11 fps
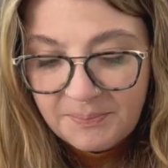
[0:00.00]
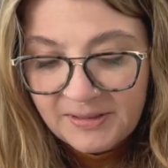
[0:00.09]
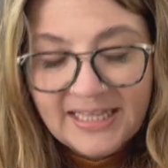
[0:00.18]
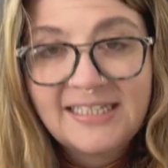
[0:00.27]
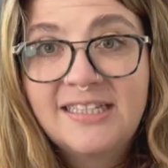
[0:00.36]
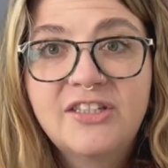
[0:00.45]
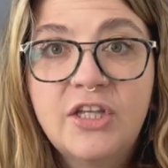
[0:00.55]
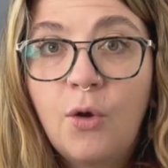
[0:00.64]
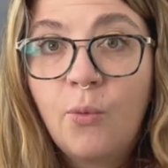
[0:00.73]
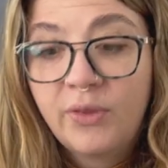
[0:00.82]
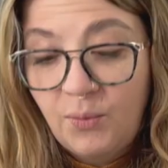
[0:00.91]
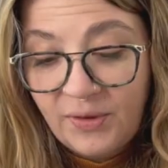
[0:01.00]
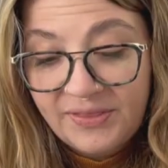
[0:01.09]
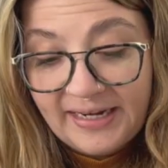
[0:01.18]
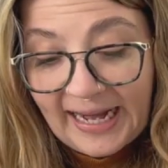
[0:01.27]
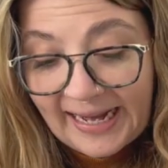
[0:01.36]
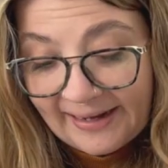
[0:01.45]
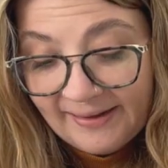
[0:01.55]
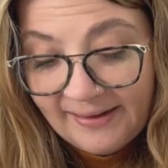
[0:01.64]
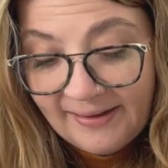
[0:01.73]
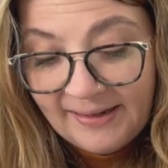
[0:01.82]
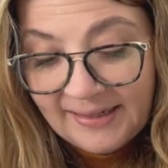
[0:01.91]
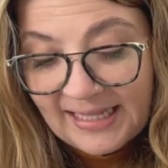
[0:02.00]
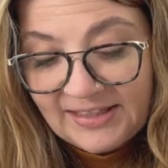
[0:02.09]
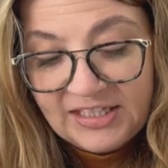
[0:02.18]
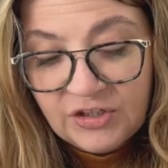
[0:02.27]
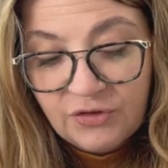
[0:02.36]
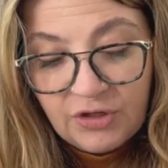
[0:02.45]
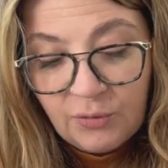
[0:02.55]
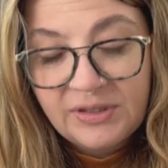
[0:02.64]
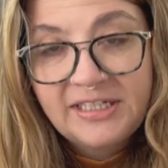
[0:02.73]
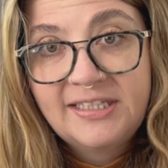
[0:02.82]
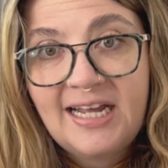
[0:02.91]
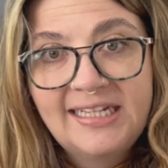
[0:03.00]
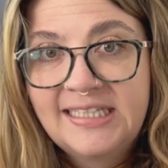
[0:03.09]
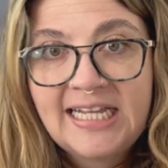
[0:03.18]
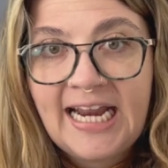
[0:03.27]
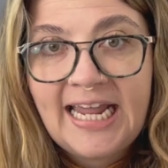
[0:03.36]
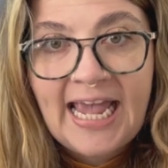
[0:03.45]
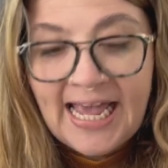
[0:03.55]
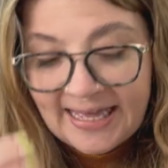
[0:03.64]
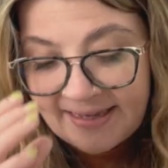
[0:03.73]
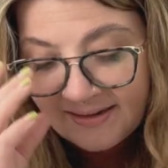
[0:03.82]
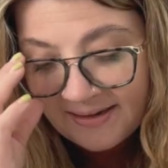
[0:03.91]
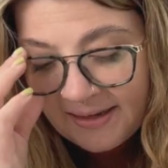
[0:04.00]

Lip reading: But this is the only one that these are the only size that I had.